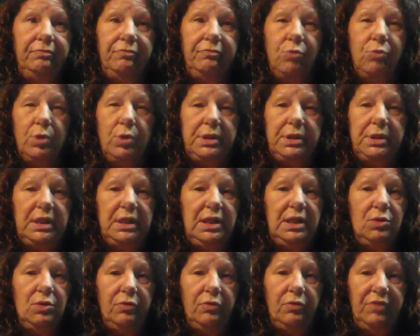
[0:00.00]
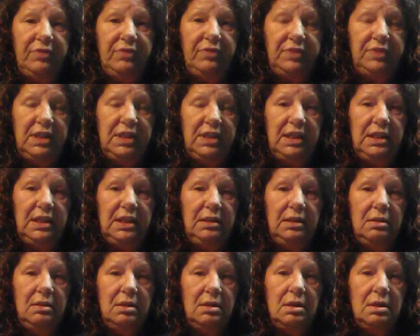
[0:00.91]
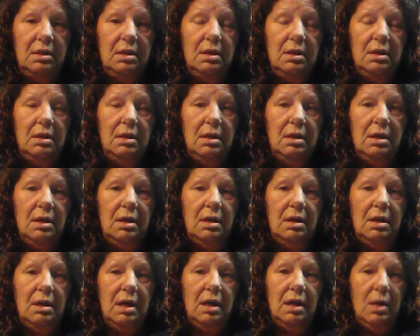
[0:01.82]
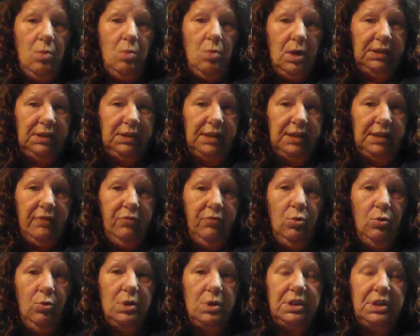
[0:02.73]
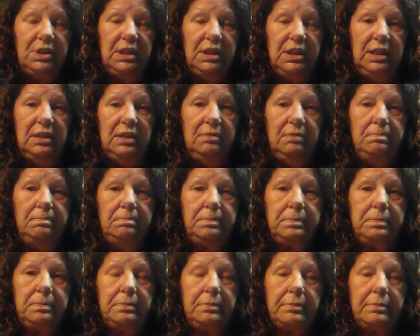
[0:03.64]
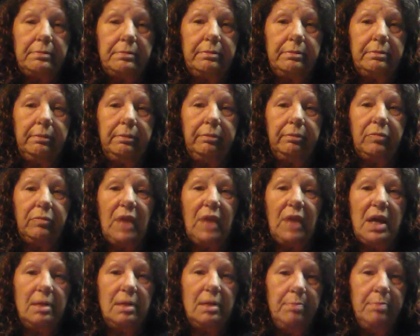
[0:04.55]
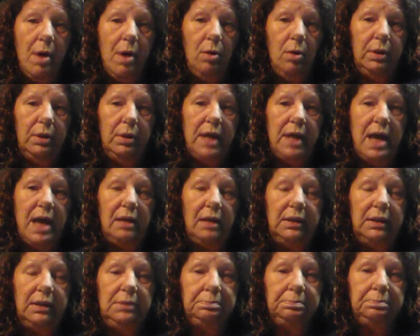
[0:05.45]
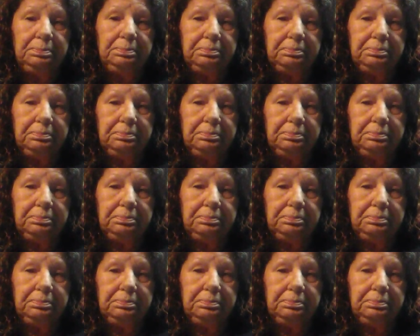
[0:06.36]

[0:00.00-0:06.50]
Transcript: 14 or 15. I want to say 14, at a bowling alley